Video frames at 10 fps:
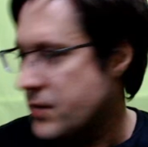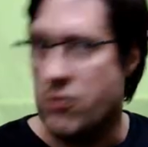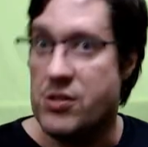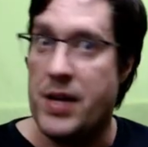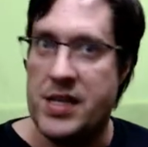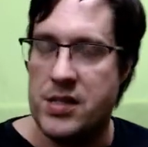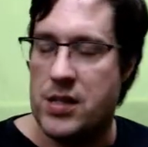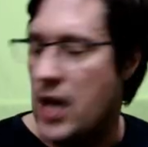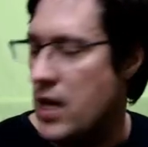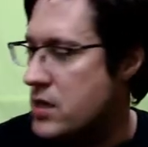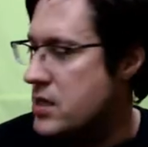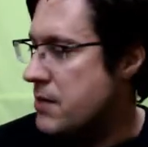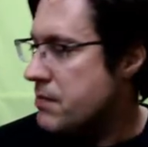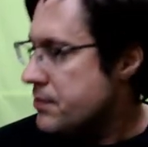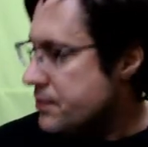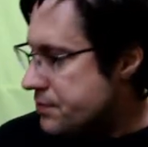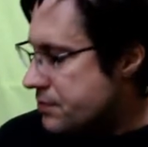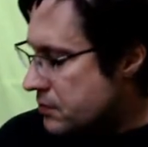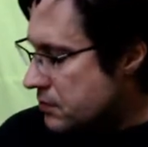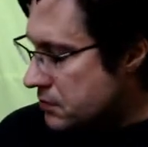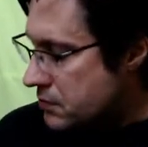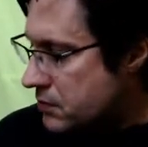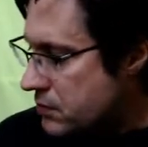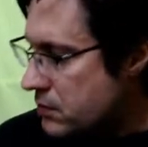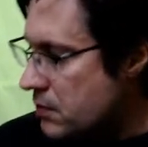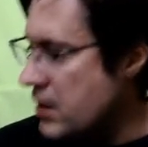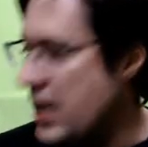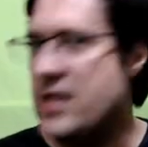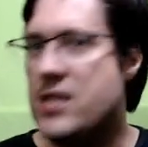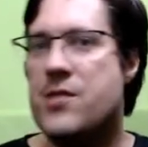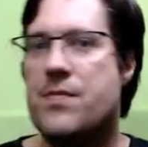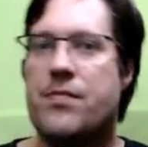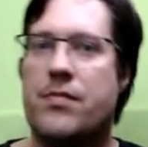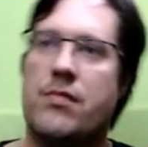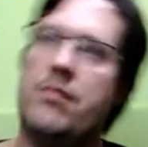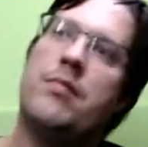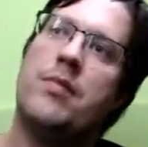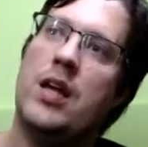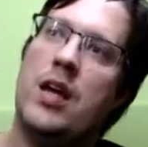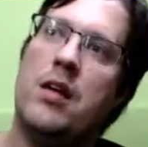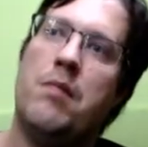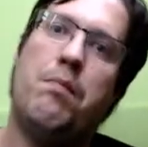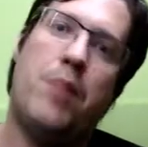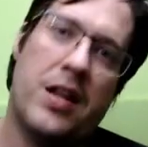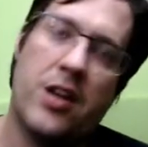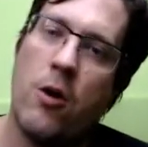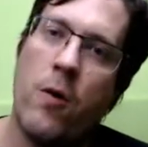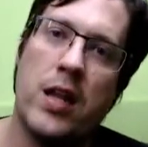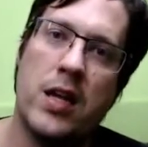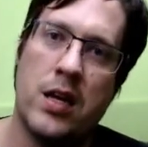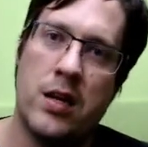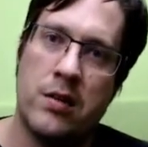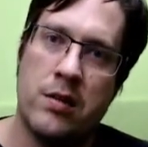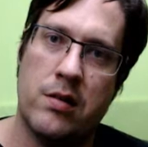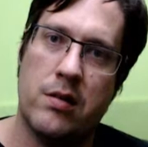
species of the galaxy. It's by the Corellian